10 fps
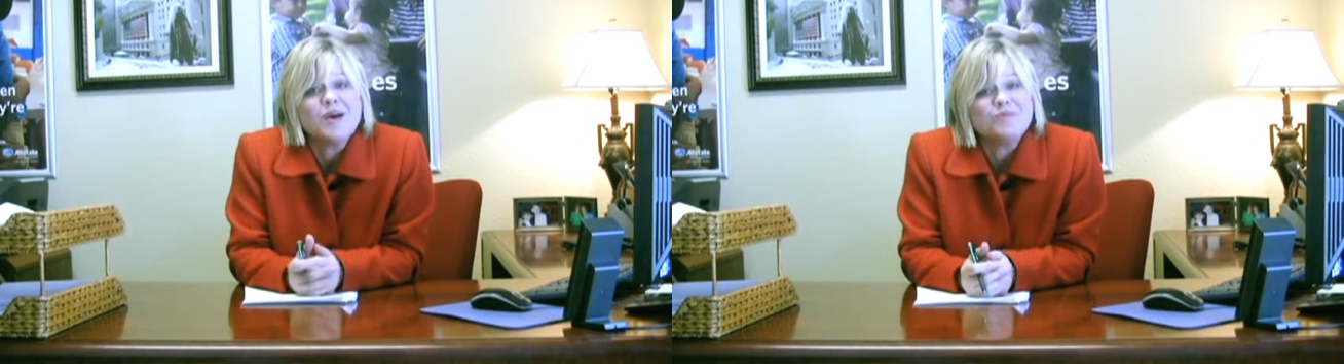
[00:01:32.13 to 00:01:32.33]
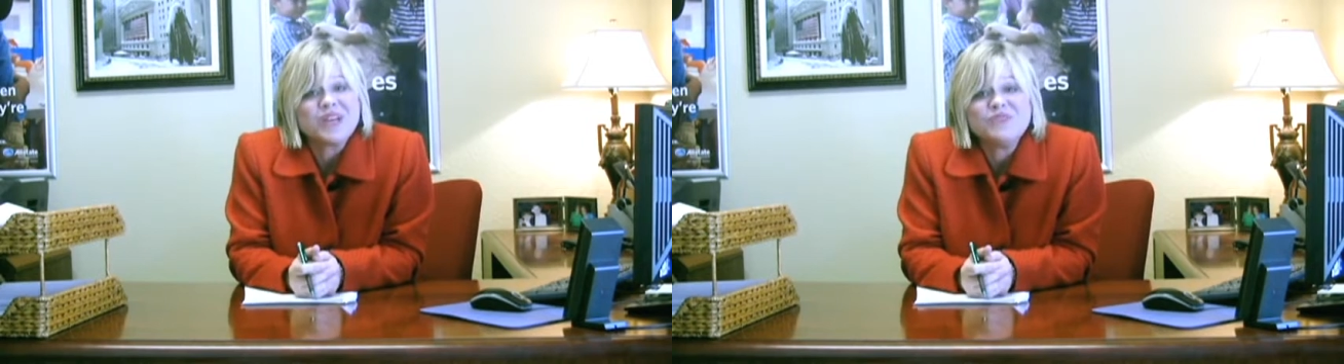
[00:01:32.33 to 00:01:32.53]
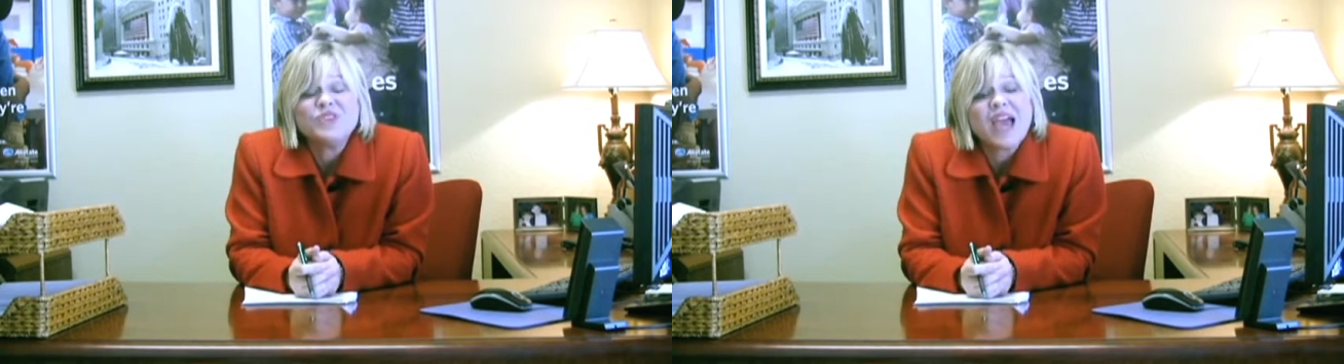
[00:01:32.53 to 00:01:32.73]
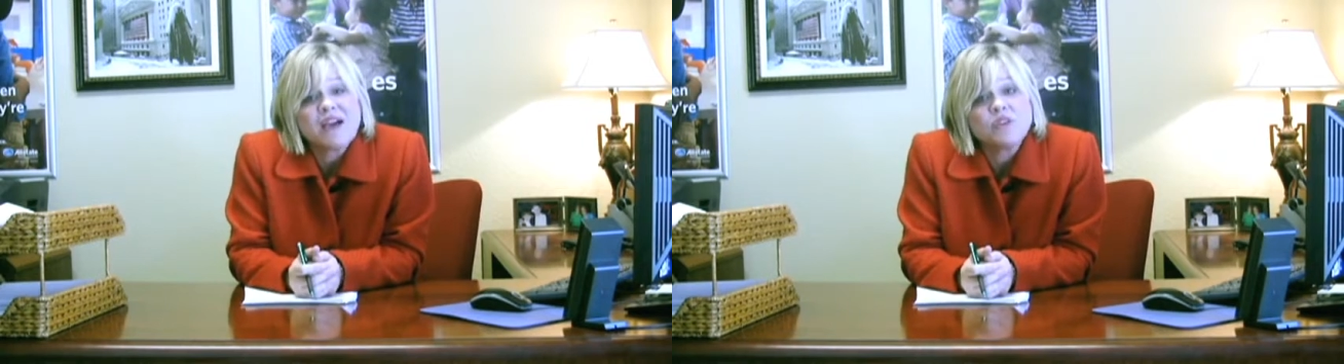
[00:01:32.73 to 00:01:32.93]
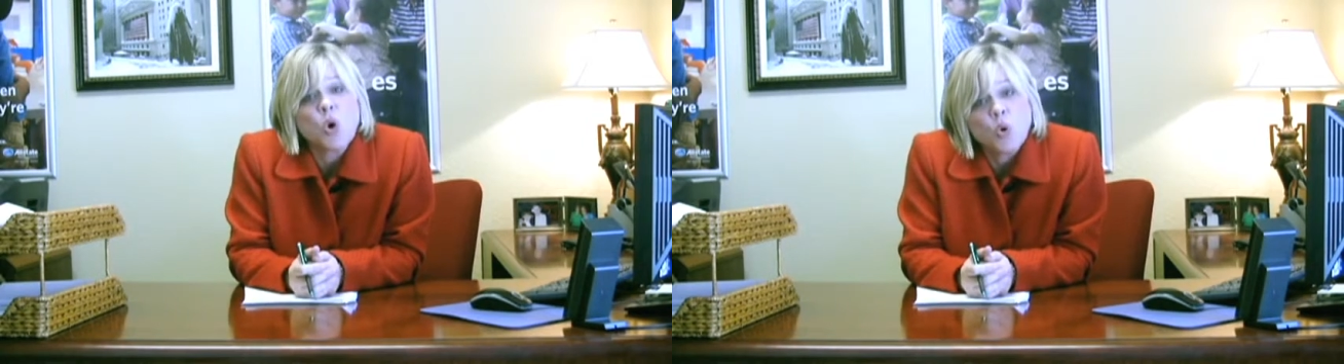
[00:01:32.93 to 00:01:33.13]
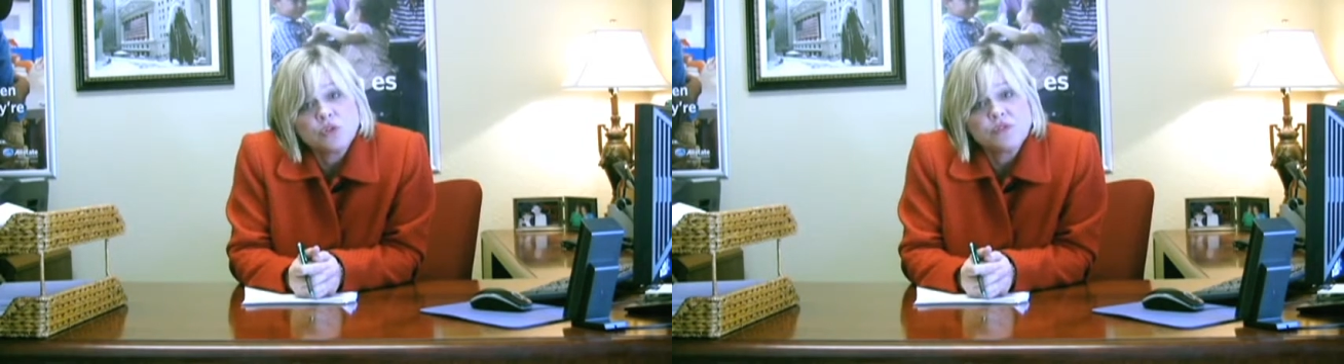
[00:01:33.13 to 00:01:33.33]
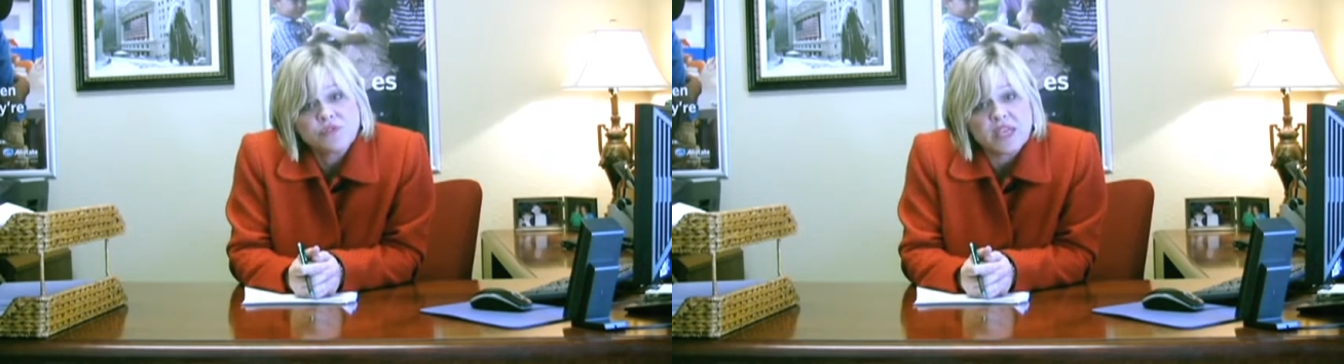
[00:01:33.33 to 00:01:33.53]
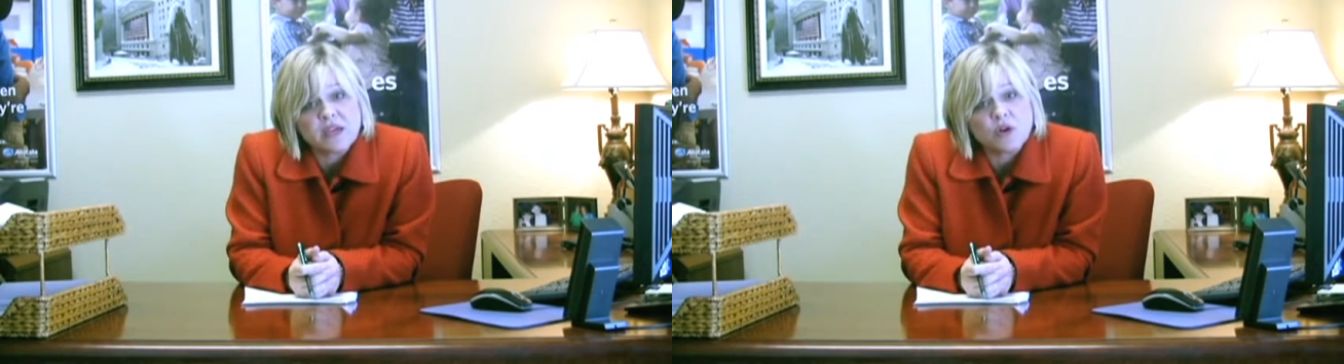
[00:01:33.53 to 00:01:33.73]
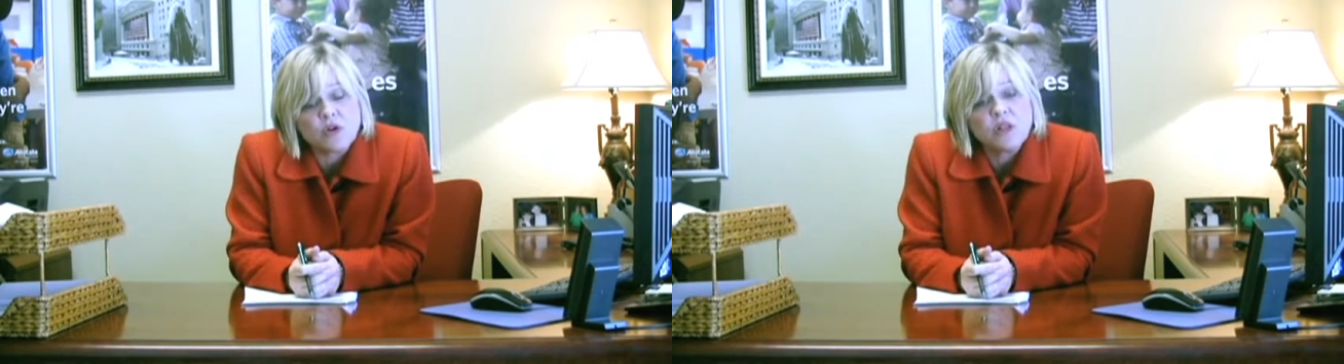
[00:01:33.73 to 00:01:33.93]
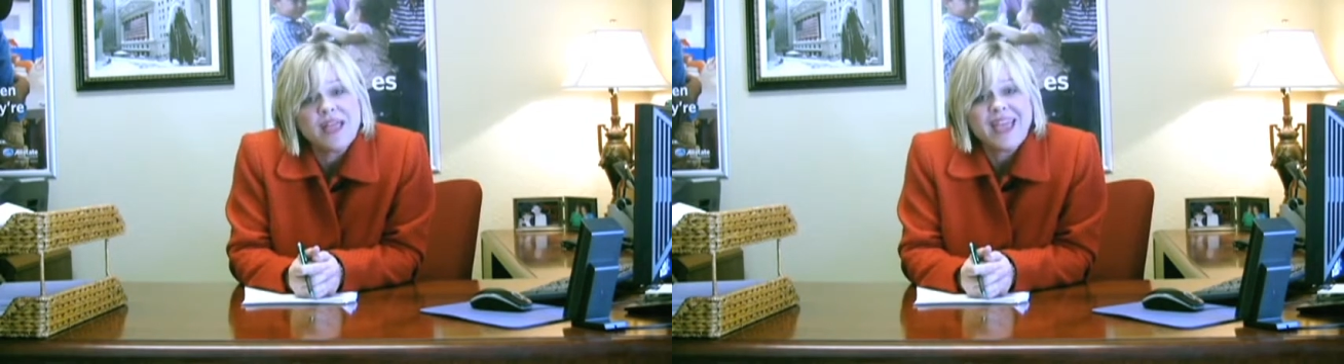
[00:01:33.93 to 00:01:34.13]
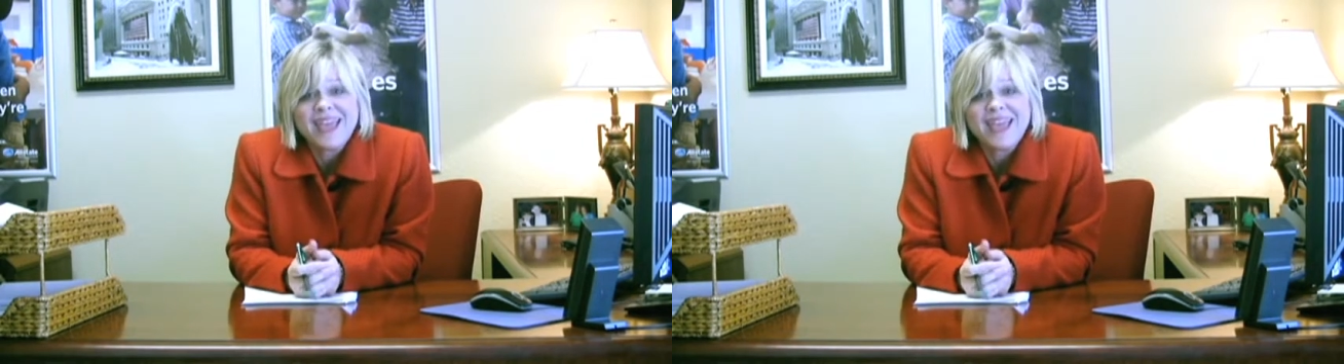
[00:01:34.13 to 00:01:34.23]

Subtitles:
But if you have an older vehicle